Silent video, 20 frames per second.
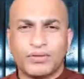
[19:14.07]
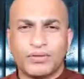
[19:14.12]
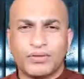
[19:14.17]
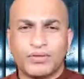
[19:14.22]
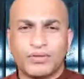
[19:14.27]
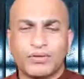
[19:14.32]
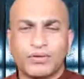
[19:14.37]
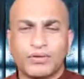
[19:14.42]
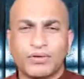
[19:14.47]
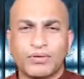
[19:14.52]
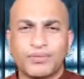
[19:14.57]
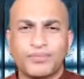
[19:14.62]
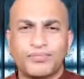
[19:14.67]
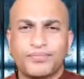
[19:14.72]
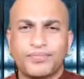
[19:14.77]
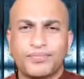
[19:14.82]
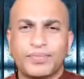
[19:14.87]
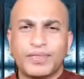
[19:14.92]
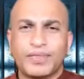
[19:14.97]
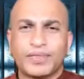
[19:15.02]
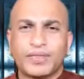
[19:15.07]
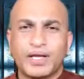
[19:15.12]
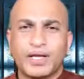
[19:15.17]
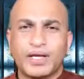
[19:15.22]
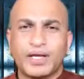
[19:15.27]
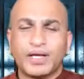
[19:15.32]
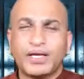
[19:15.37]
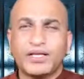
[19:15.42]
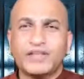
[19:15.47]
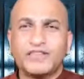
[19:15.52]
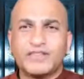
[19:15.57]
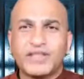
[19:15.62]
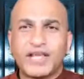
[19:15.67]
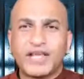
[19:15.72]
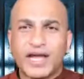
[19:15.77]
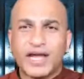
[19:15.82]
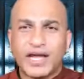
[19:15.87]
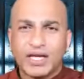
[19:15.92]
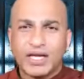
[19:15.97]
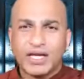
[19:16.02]
So then is
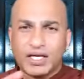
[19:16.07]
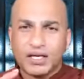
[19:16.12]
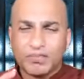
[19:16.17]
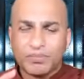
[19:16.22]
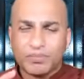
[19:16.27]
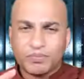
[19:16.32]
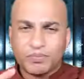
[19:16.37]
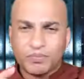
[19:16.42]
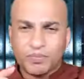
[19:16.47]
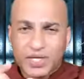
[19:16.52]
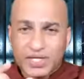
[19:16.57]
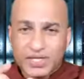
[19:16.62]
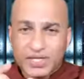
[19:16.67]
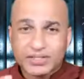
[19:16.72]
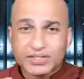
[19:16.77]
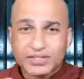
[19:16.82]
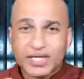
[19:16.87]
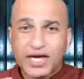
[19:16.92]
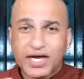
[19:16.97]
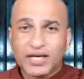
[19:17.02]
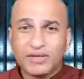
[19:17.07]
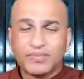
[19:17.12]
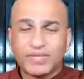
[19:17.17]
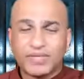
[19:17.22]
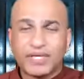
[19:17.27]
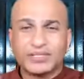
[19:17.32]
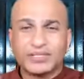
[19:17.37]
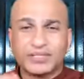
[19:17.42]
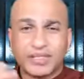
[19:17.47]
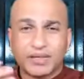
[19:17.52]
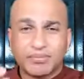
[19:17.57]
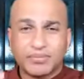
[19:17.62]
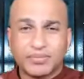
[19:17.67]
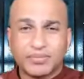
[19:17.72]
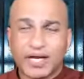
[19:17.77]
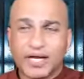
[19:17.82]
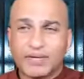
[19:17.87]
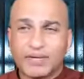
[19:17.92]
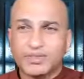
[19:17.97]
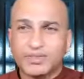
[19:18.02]
there any fixed time that
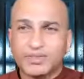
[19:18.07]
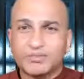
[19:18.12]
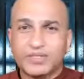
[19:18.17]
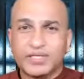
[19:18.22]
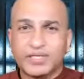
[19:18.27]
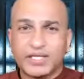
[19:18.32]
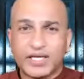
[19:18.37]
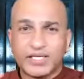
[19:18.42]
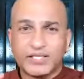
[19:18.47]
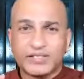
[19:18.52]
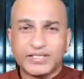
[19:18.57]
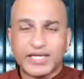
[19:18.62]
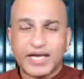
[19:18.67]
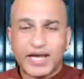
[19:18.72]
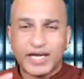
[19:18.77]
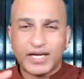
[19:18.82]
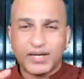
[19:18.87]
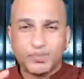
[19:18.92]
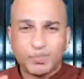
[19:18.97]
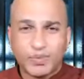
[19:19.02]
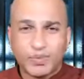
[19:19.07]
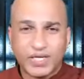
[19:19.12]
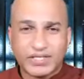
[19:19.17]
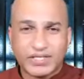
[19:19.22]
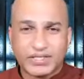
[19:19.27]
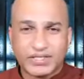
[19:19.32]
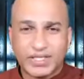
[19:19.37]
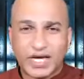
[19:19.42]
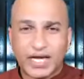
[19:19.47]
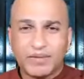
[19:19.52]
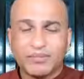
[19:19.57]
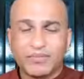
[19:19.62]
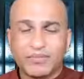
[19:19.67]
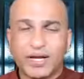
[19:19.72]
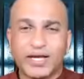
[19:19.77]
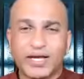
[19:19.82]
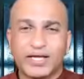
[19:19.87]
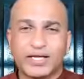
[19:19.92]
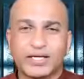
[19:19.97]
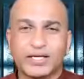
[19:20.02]
sometimes mean is there any fixed time
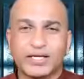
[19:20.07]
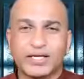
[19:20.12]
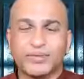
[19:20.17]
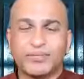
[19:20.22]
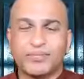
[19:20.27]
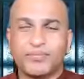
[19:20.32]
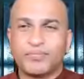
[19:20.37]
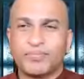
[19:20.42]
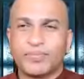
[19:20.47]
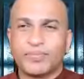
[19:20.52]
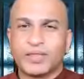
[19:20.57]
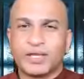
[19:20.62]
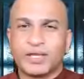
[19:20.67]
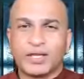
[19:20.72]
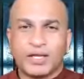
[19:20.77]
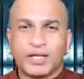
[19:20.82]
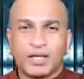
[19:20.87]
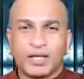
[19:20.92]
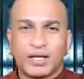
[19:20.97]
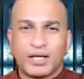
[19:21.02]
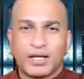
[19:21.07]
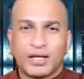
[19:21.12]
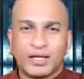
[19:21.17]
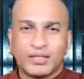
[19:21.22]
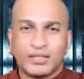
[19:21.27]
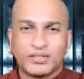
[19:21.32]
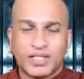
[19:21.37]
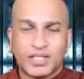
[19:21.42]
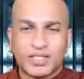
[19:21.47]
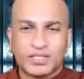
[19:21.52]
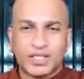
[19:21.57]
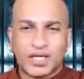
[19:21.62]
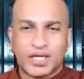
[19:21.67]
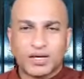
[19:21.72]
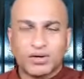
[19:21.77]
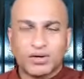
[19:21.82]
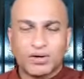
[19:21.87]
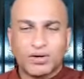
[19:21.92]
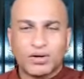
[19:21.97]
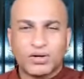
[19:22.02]
like uh, uh six
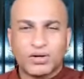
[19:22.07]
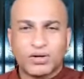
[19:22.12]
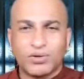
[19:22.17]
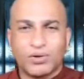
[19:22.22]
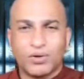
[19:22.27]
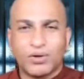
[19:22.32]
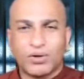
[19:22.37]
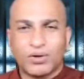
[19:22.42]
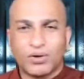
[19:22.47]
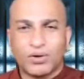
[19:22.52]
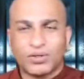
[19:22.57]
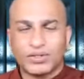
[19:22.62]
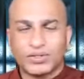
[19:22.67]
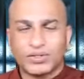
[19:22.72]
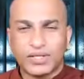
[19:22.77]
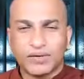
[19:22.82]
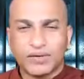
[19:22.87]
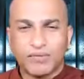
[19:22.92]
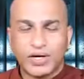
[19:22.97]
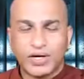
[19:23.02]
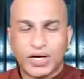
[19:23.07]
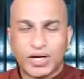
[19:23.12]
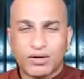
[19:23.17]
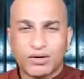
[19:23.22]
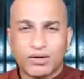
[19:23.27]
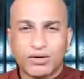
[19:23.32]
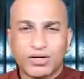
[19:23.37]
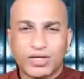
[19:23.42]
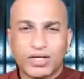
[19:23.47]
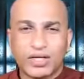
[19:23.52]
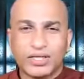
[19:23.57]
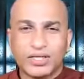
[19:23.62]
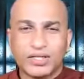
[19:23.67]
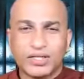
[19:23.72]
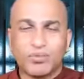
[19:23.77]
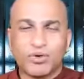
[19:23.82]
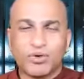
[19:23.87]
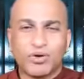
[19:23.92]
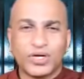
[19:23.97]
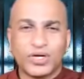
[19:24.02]
o'clock or seven o'clock in the
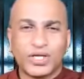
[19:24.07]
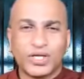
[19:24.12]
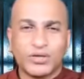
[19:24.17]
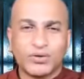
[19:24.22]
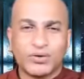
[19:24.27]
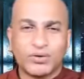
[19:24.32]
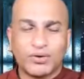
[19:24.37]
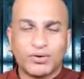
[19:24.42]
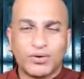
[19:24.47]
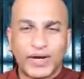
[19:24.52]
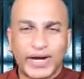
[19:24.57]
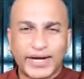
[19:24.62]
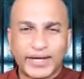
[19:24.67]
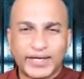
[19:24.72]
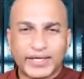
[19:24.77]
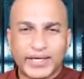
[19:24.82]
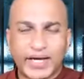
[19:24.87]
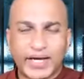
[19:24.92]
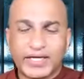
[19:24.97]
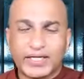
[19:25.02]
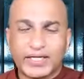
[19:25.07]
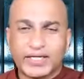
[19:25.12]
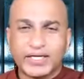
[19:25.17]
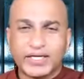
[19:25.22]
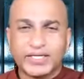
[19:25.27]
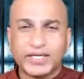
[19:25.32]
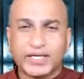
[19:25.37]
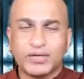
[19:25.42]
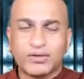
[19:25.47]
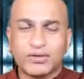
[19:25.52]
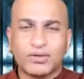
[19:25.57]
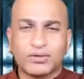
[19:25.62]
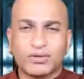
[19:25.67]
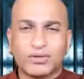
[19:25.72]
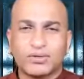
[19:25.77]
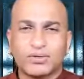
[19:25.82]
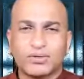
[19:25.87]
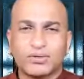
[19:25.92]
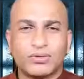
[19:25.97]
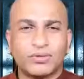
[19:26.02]
morning or at night eight
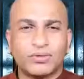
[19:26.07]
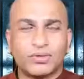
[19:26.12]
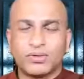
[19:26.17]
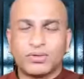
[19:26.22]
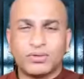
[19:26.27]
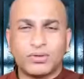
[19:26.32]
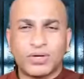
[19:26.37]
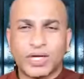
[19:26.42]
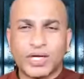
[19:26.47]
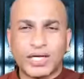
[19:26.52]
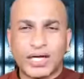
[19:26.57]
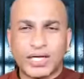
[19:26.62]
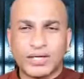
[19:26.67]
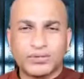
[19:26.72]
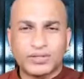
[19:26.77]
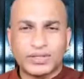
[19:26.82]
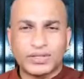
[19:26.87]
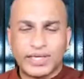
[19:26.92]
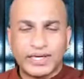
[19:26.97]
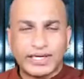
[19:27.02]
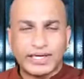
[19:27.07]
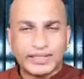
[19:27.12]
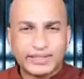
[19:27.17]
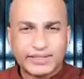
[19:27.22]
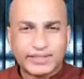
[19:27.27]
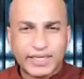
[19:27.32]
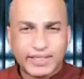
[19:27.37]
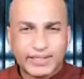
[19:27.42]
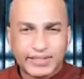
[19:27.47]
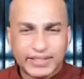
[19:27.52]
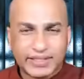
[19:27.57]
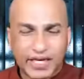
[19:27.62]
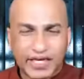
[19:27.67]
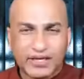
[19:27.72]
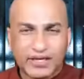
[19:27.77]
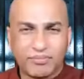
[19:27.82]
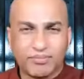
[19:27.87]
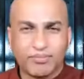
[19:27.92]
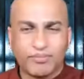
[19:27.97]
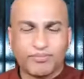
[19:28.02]
o'clock? No, no, I cannot tell that
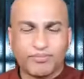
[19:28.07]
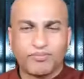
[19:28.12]
time.